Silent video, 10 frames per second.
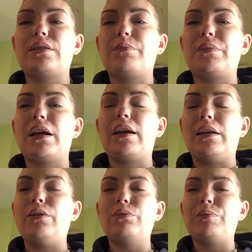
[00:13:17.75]
I
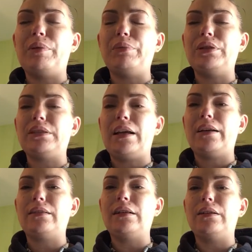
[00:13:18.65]
don't remember exactly.